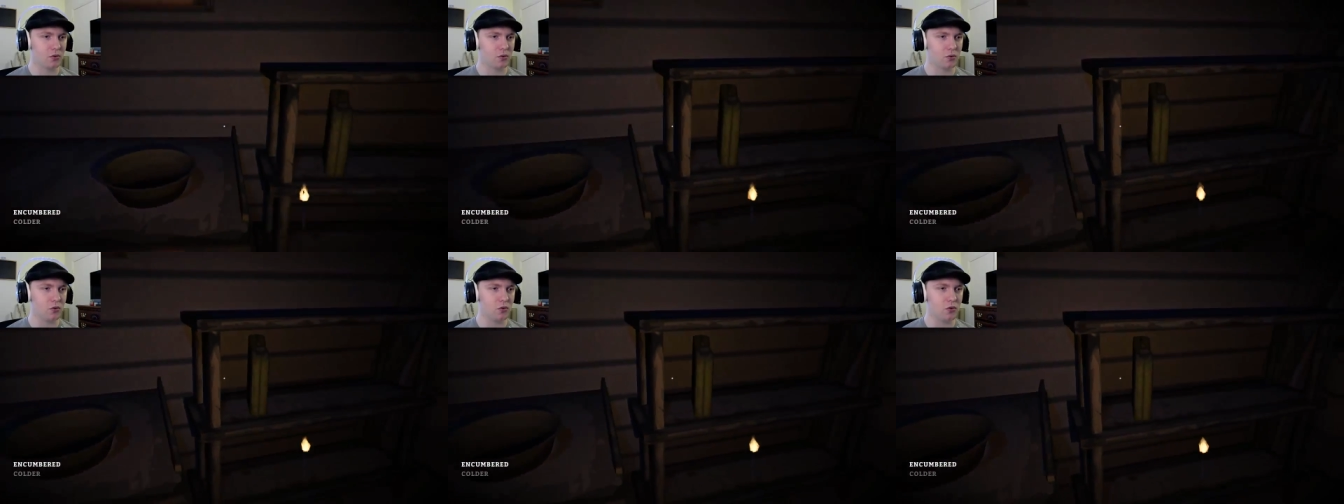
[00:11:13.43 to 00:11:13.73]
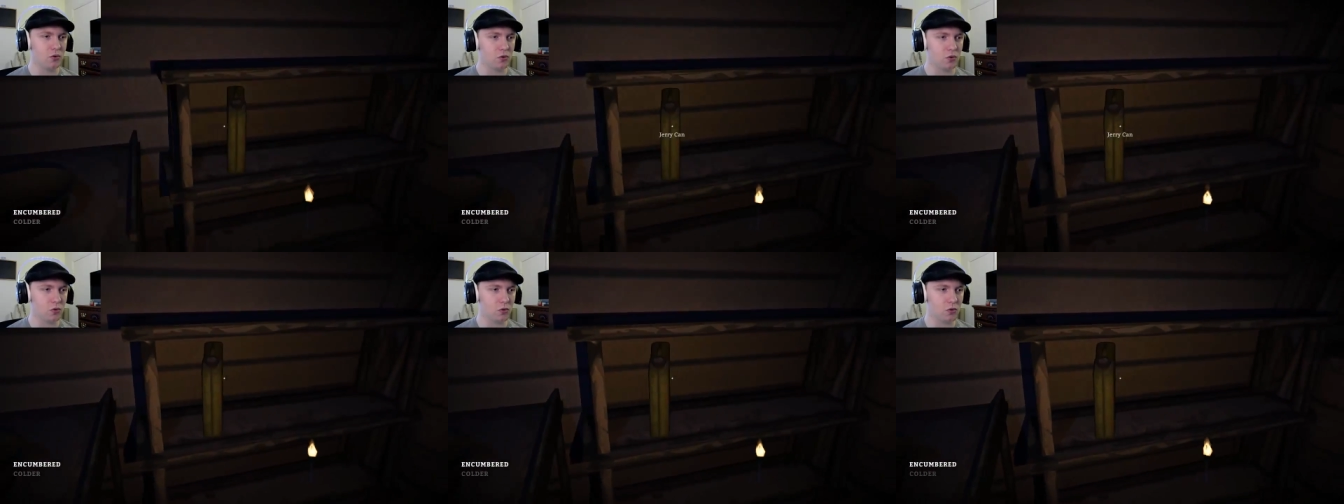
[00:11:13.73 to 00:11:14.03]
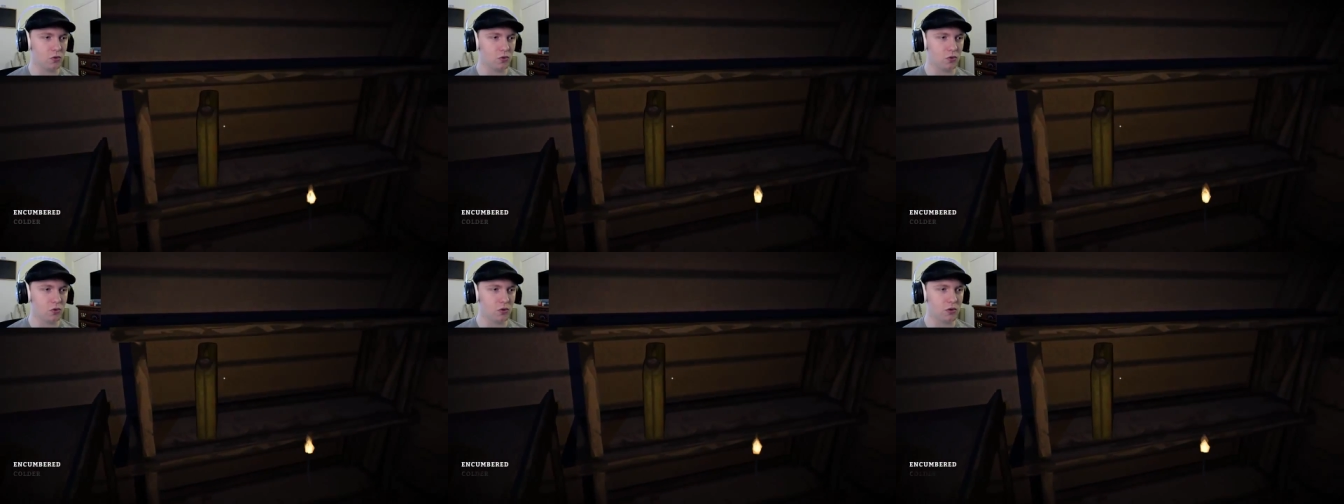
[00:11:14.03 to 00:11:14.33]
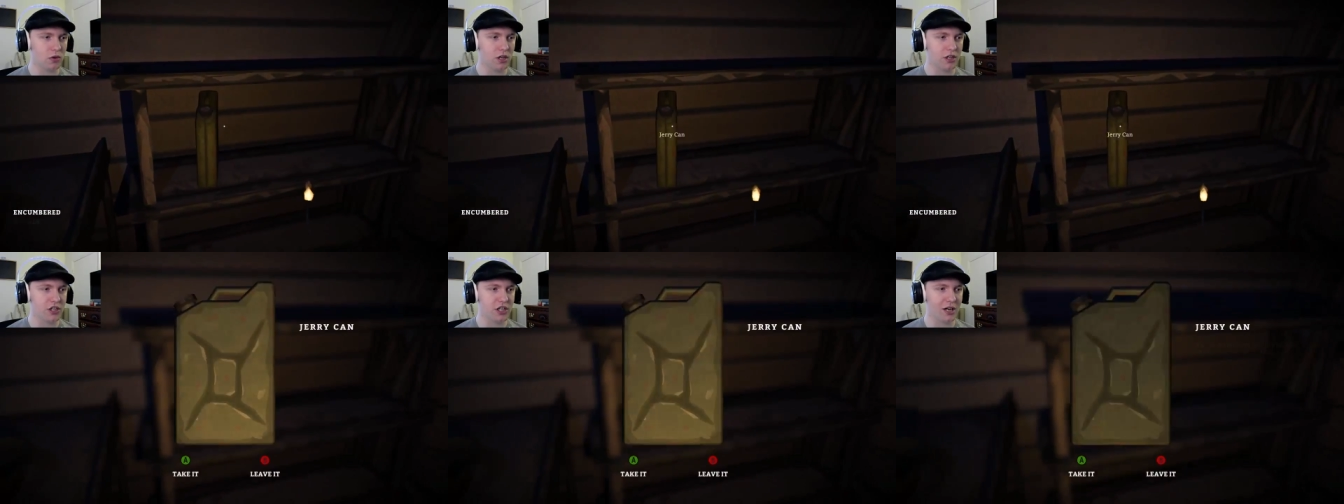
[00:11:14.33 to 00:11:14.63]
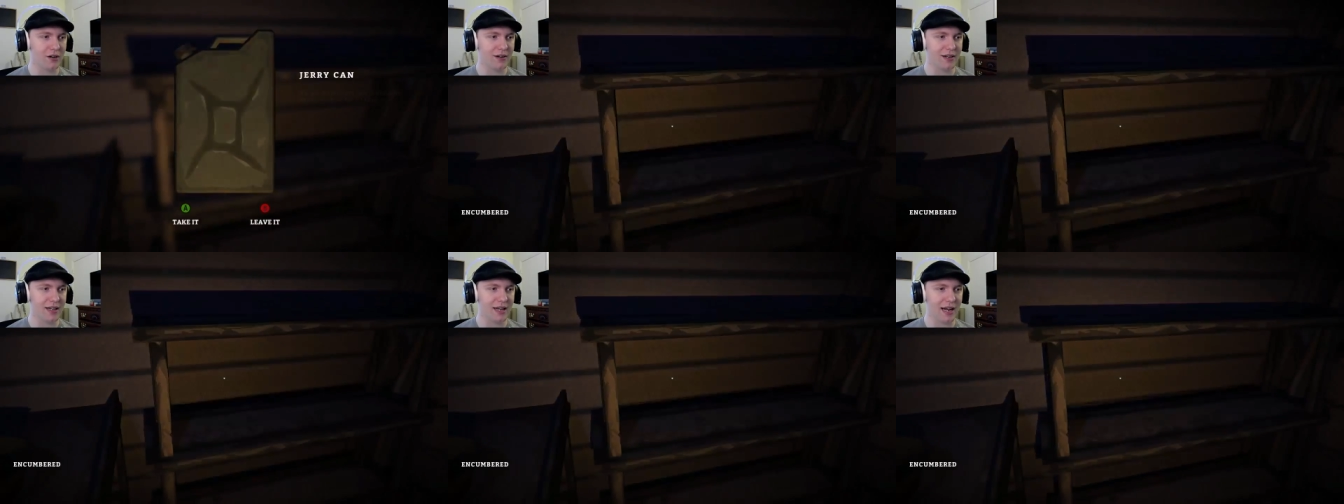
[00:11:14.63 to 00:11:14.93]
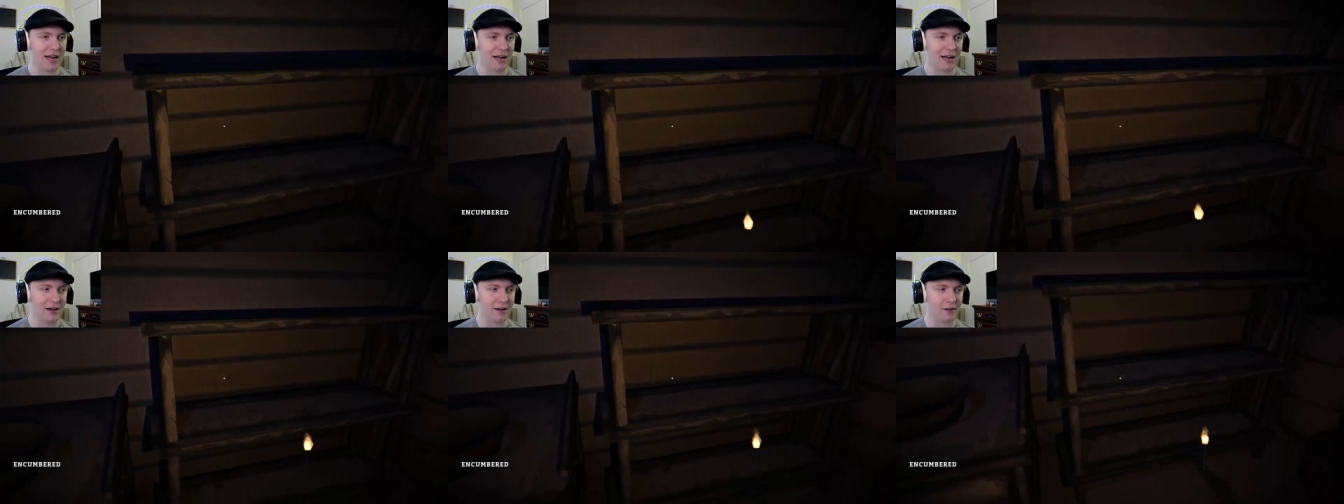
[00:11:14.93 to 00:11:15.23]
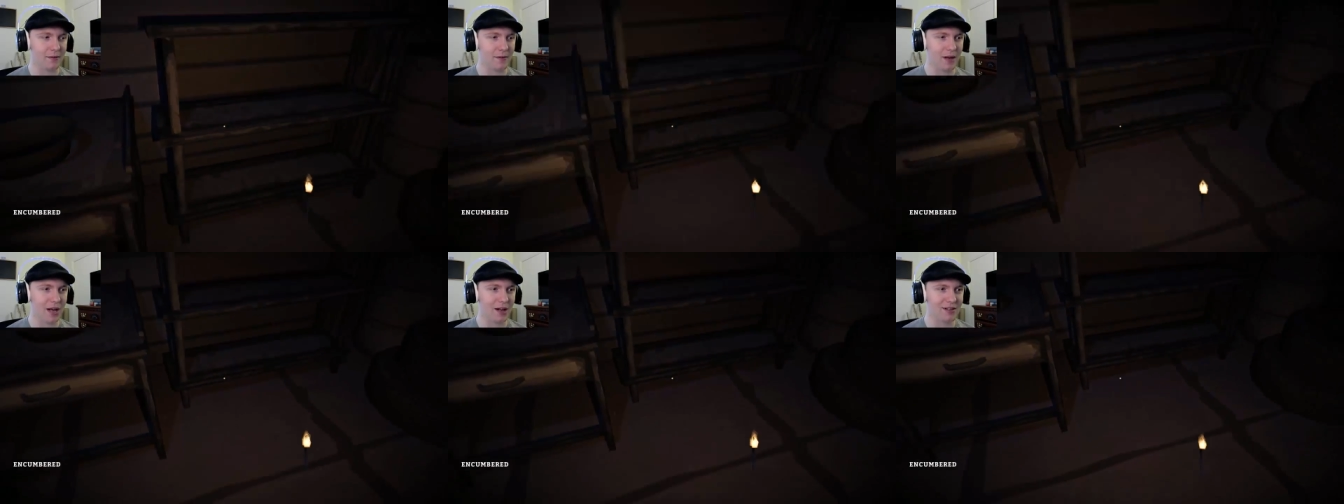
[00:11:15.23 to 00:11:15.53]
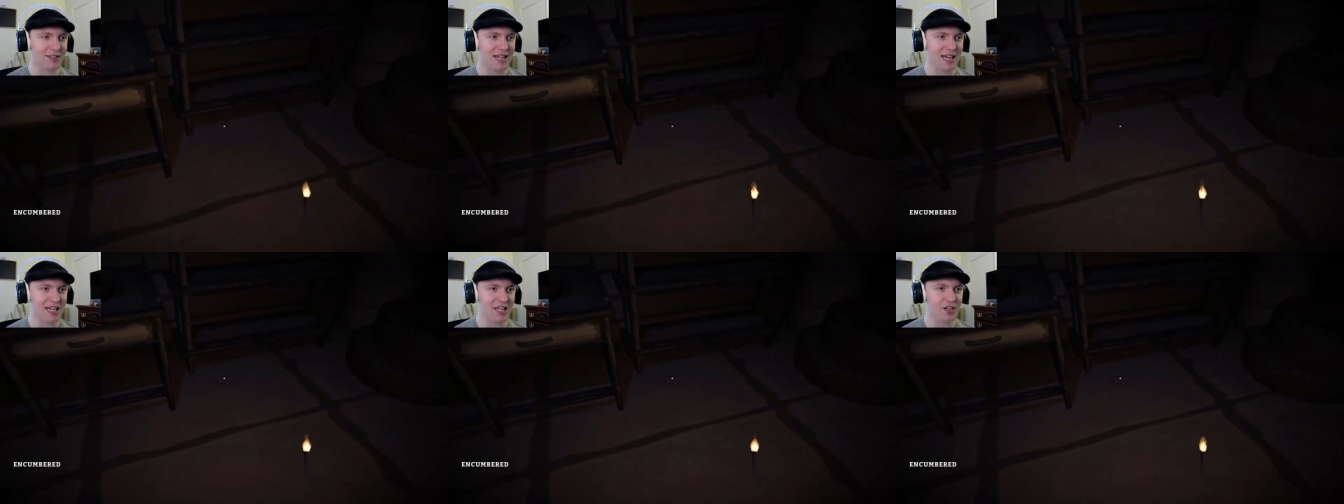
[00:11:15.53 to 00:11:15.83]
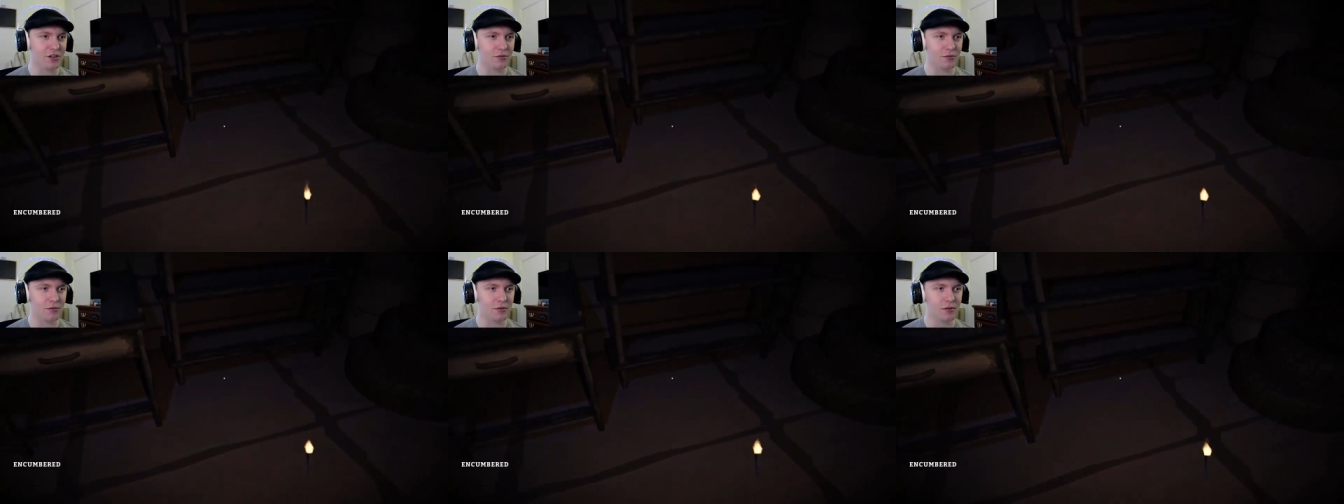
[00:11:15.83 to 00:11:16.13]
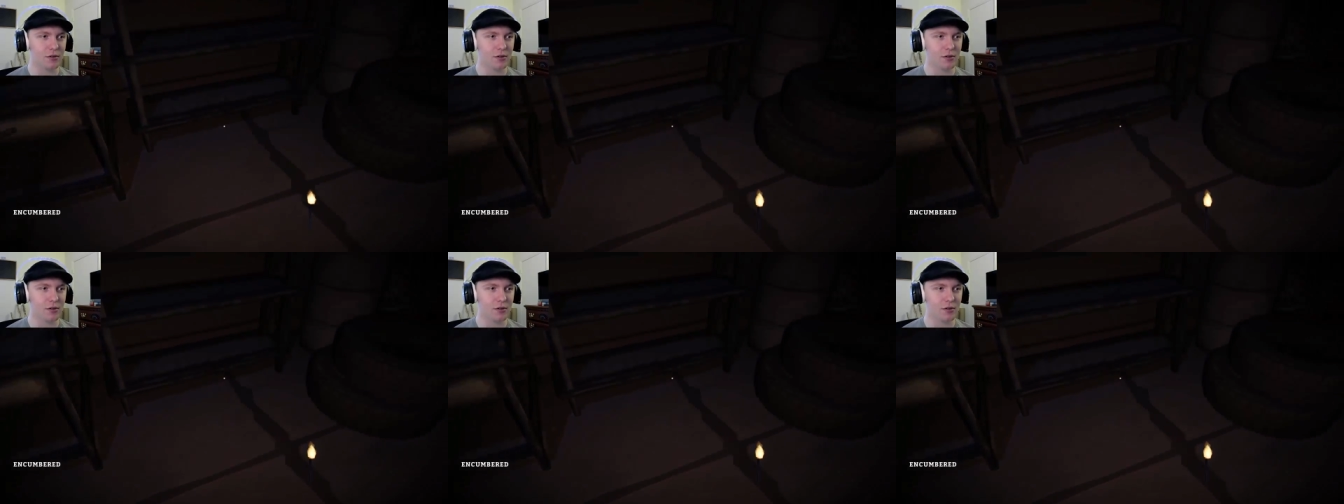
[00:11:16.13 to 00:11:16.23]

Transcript: Ooh, a jerry can. I'll take you.